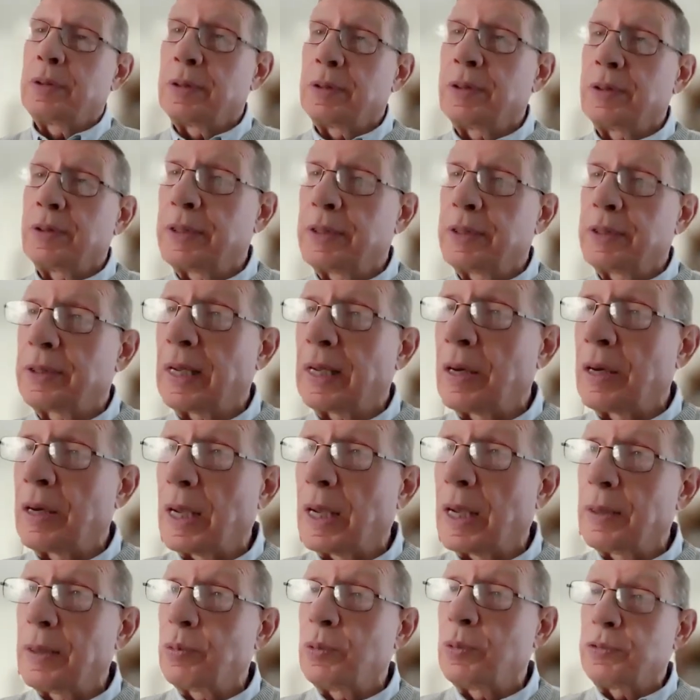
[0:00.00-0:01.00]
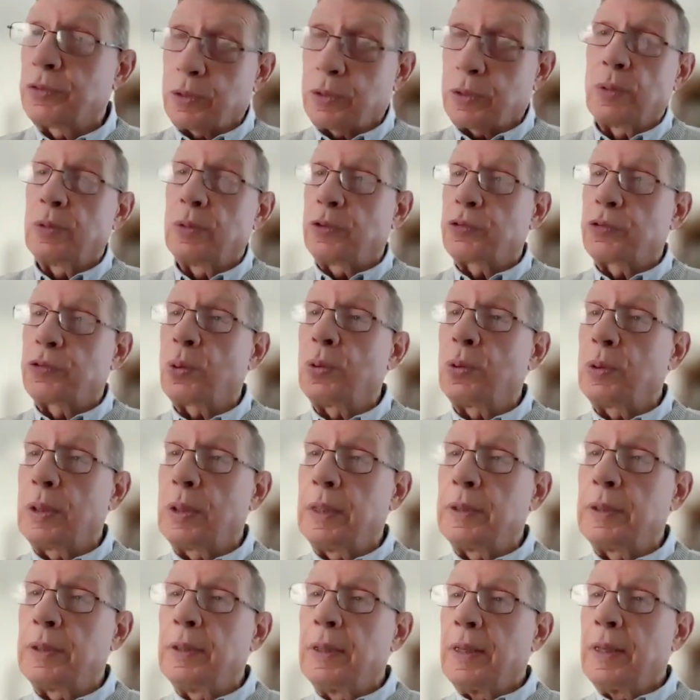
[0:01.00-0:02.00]
the town I was going to school
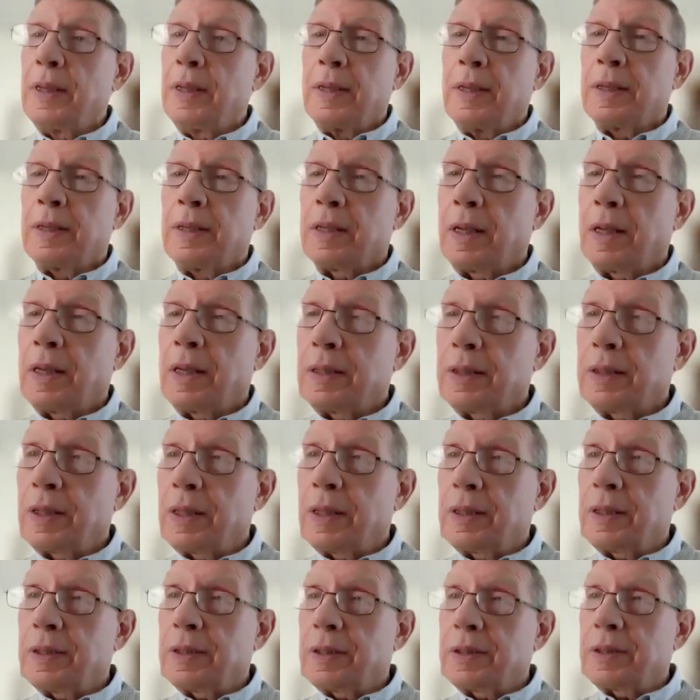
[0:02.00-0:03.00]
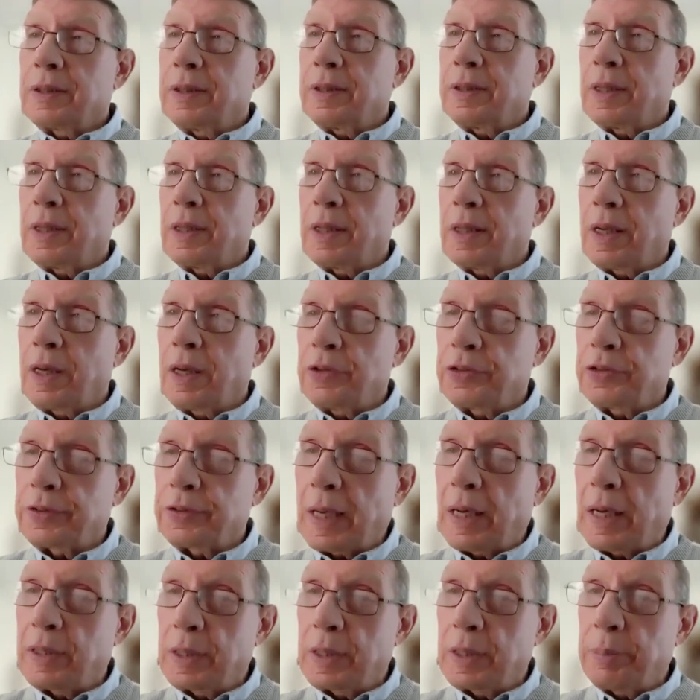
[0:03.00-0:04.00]
in. The largest
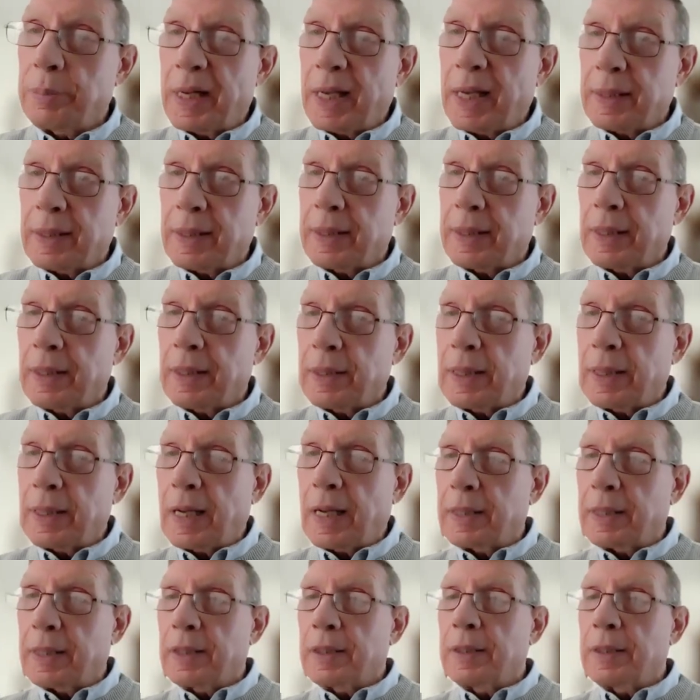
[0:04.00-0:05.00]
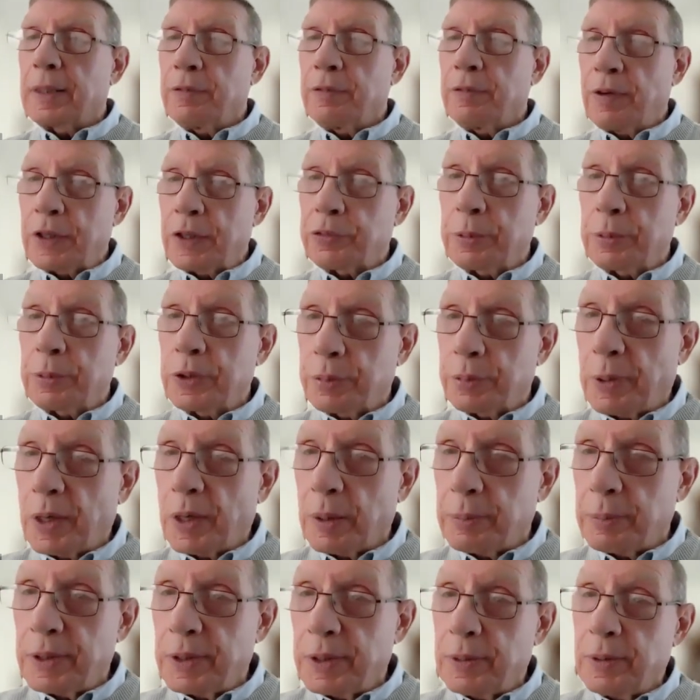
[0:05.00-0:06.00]
county bank there had an investment
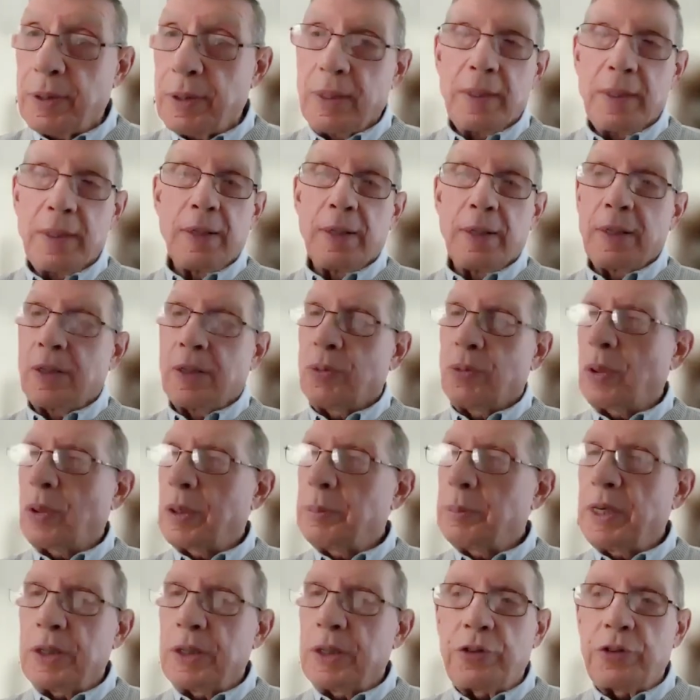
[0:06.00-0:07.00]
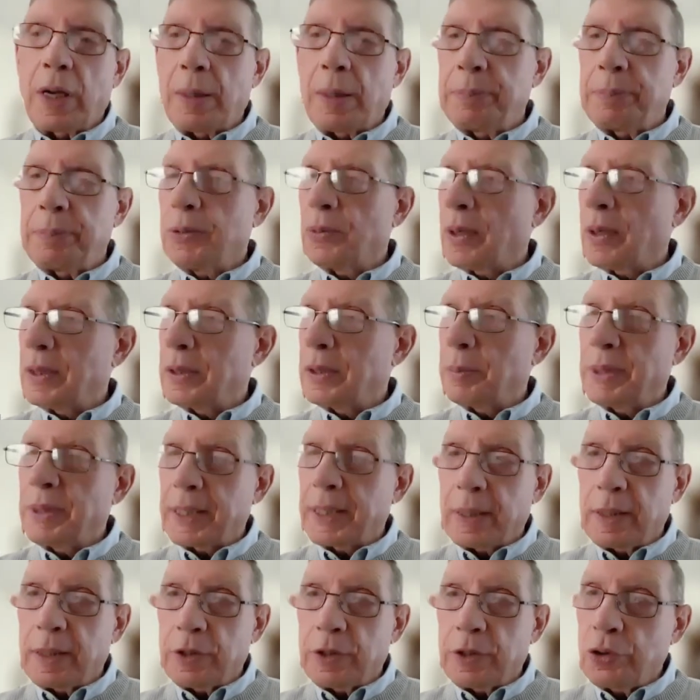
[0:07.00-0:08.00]
department. One-man shop. He wanted to
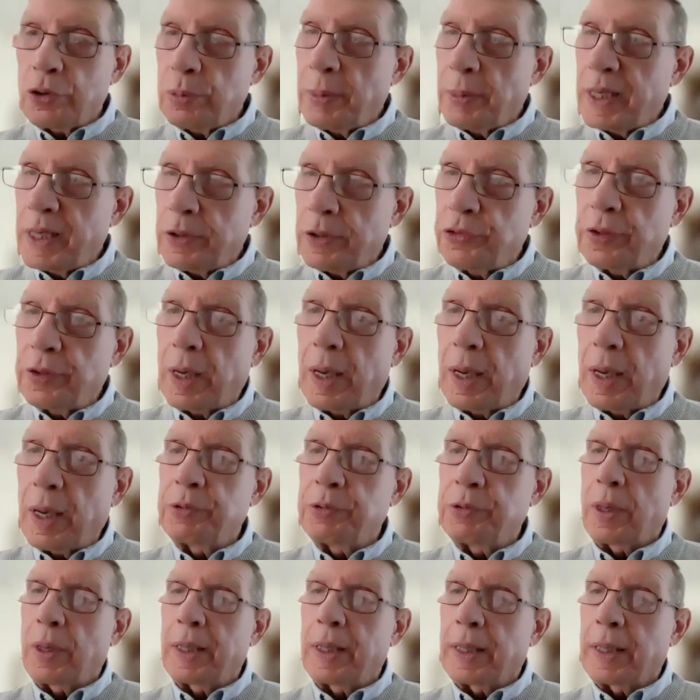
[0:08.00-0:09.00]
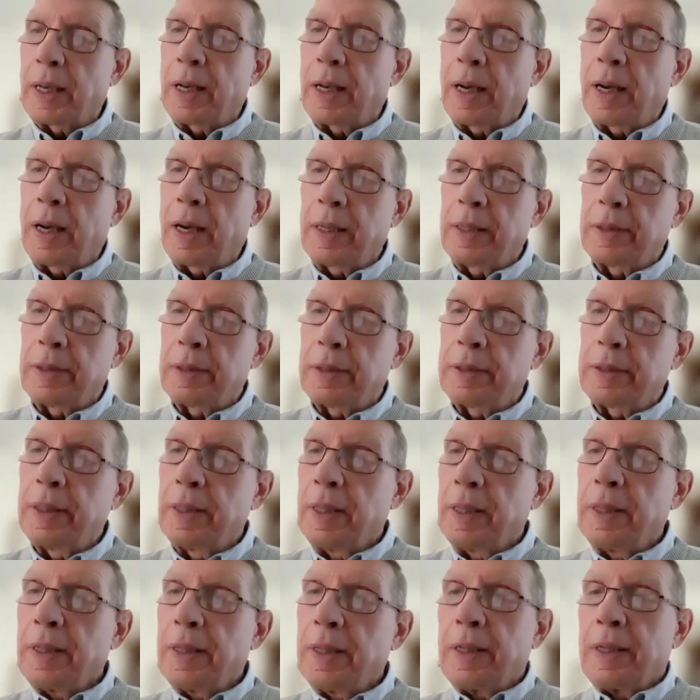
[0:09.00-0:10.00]
make it a two-man shop, so I got hired.
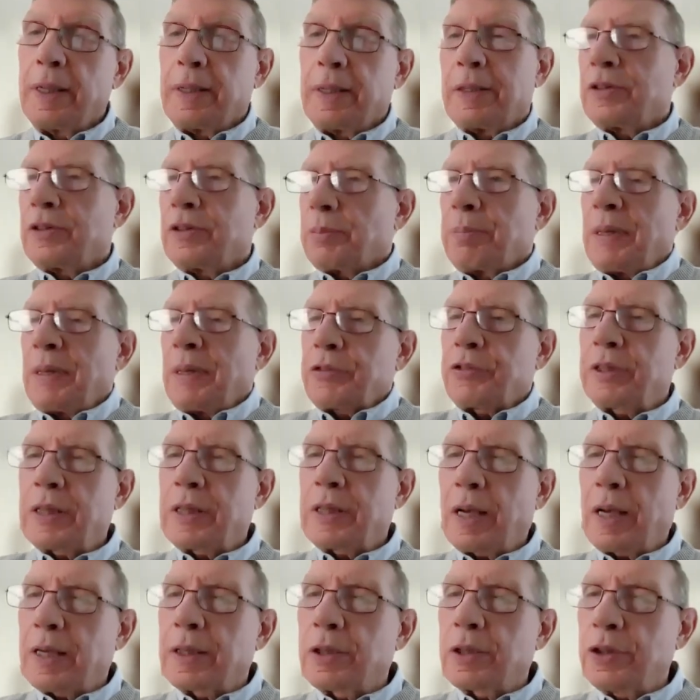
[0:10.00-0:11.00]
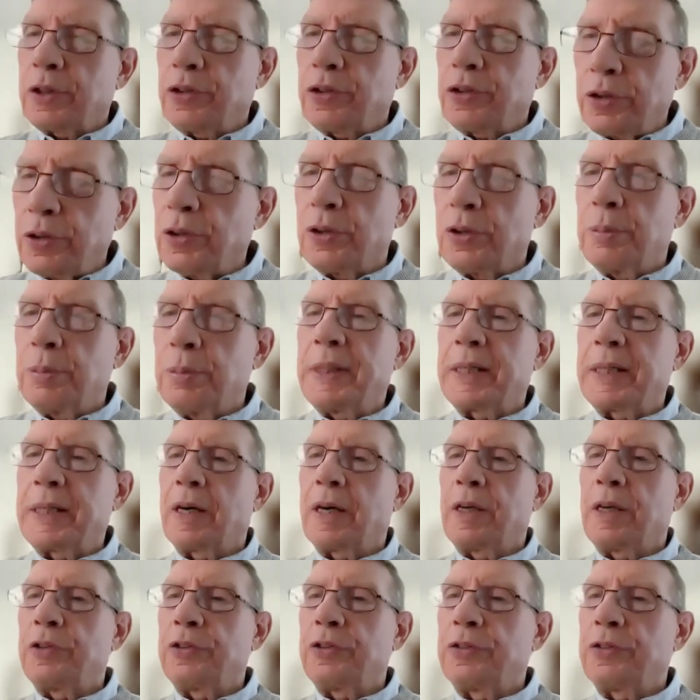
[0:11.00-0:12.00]
The best thing I could do,
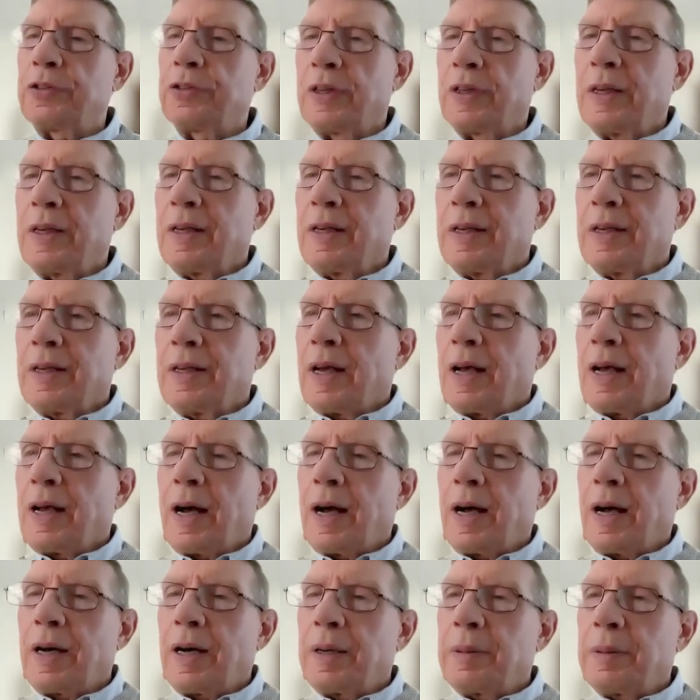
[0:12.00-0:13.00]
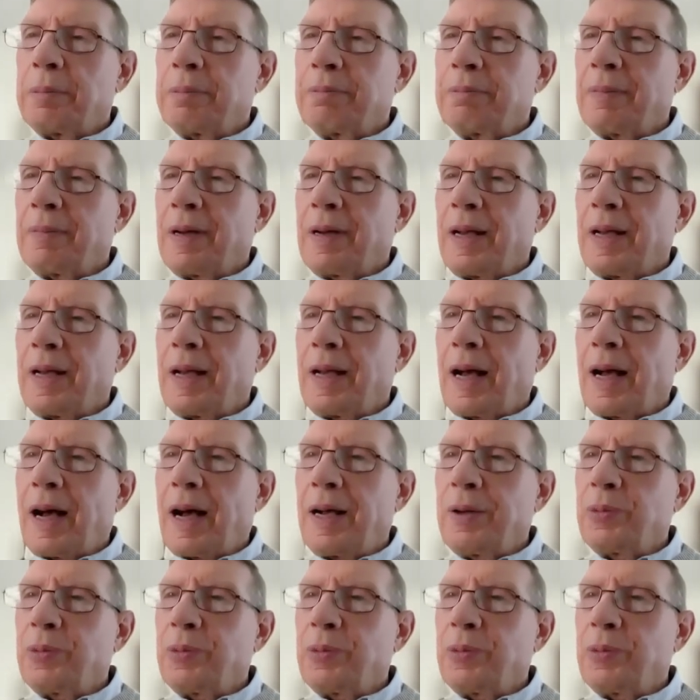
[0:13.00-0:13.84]
because I